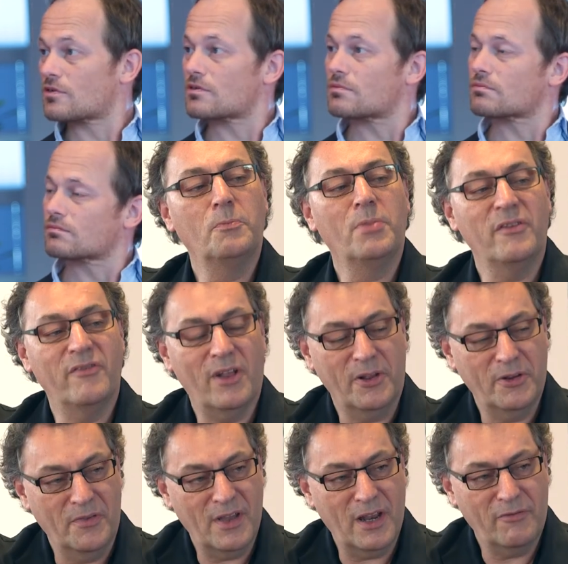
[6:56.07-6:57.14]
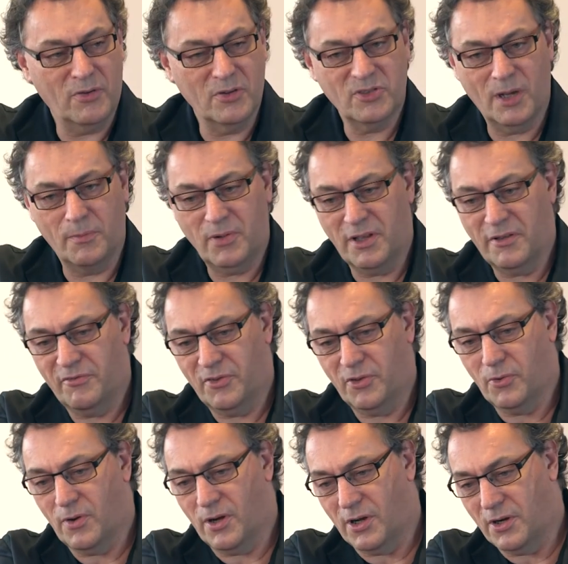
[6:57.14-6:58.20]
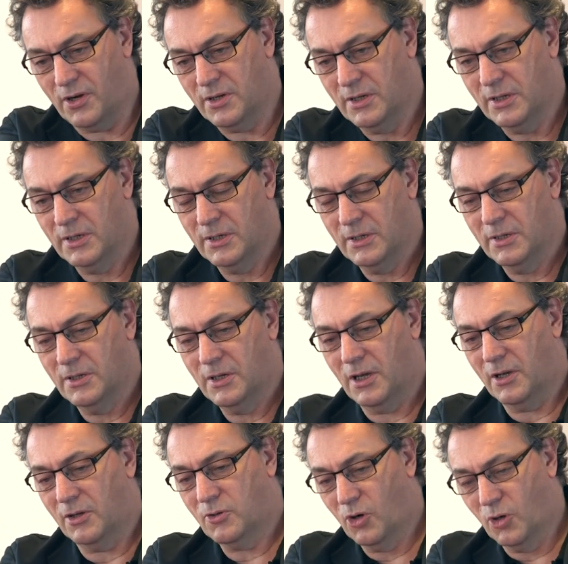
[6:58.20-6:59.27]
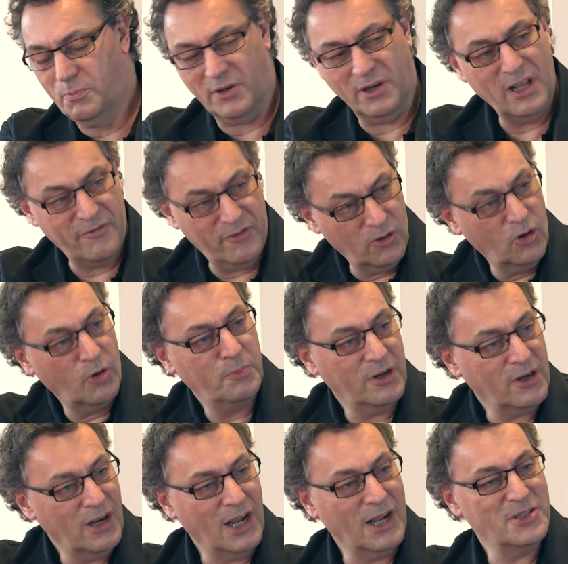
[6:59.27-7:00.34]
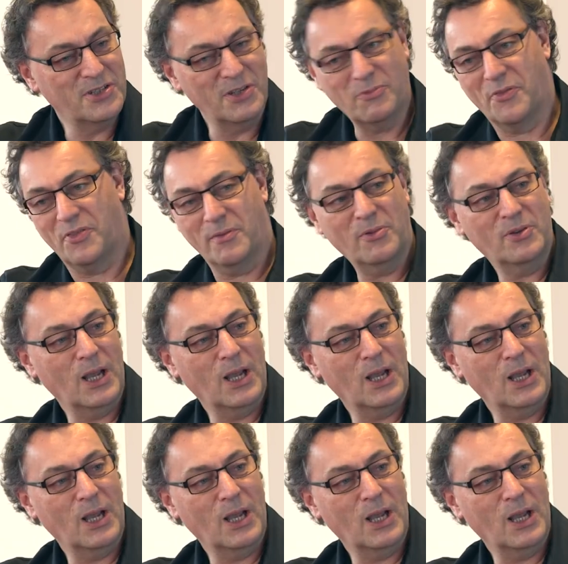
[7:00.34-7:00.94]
I think there be value in that, for example, if you are corporate, you have a corporate clients, you want them to